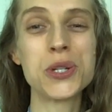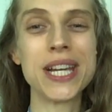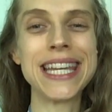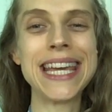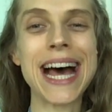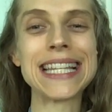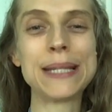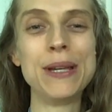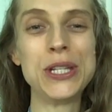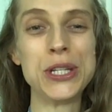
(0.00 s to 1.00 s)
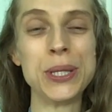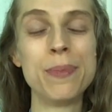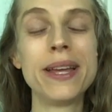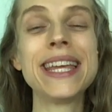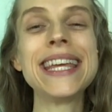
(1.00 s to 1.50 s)
tracheostomy tube
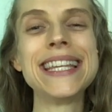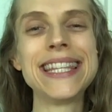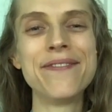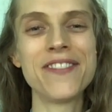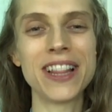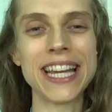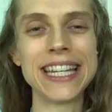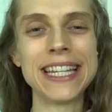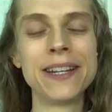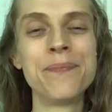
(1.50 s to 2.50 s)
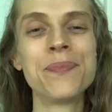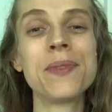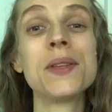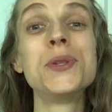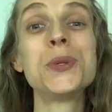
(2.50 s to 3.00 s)
is inflated,
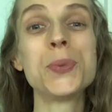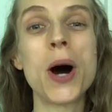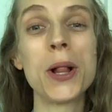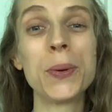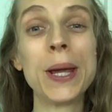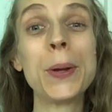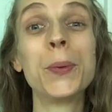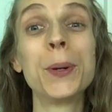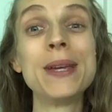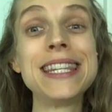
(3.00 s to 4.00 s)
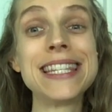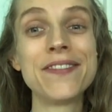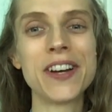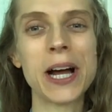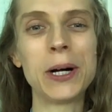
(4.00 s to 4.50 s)
swallowing will be
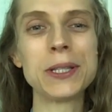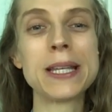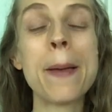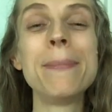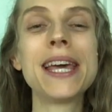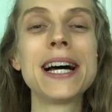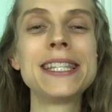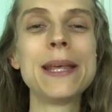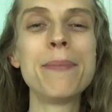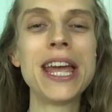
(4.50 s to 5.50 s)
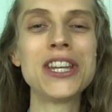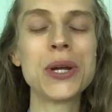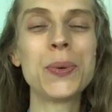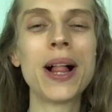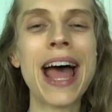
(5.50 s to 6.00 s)
difficult because the
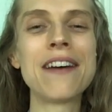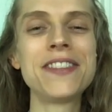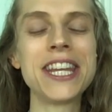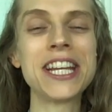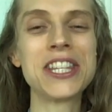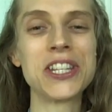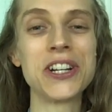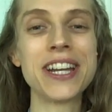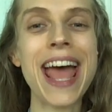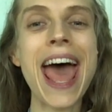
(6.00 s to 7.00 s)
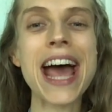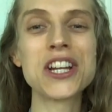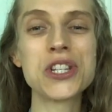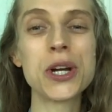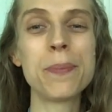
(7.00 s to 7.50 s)
patient will have to exert
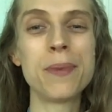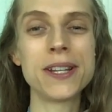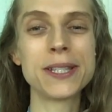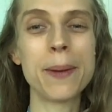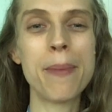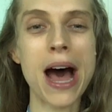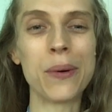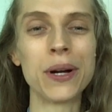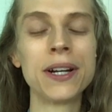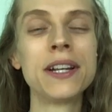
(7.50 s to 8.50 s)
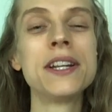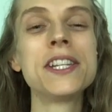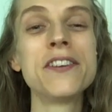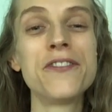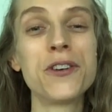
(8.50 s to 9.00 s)
extra muscle power
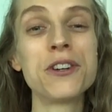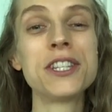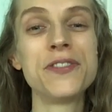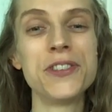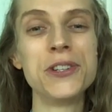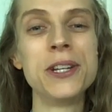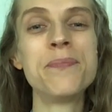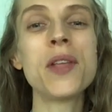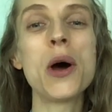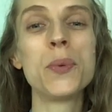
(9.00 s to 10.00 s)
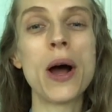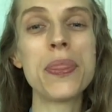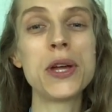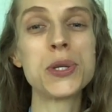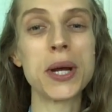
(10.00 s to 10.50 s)
to force food
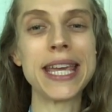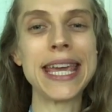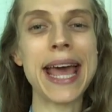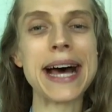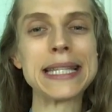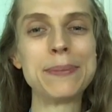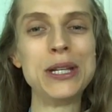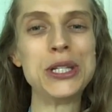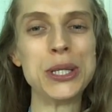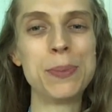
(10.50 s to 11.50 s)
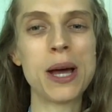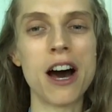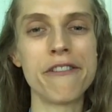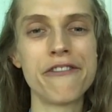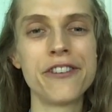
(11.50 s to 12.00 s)
around the tracheostomy tube
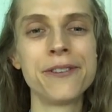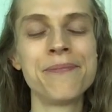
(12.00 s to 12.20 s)
cuff.